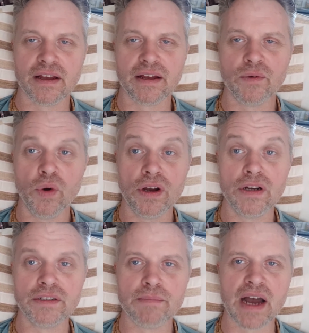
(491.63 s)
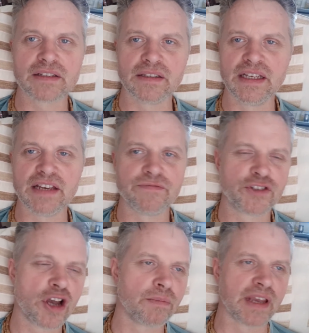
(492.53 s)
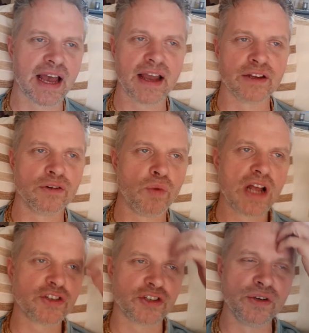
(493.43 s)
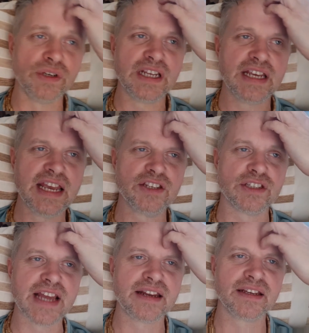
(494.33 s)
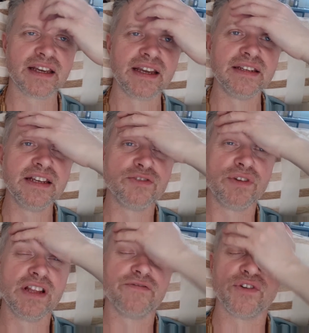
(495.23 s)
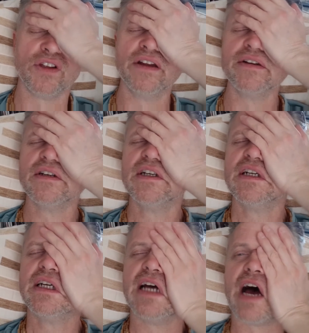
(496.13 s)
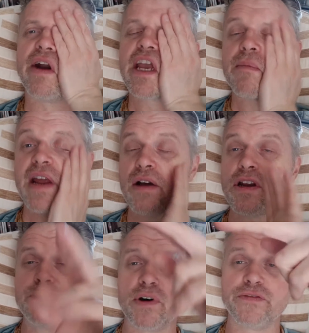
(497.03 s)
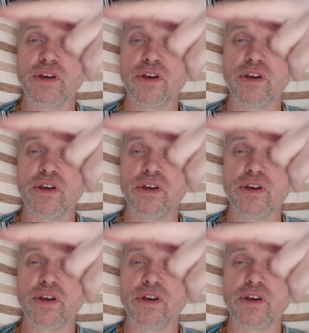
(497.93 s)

word. Martin Leakey, top guy, you know, Welsh dude. He's dedicated. He's really full on. I recommend. I'm going to put a few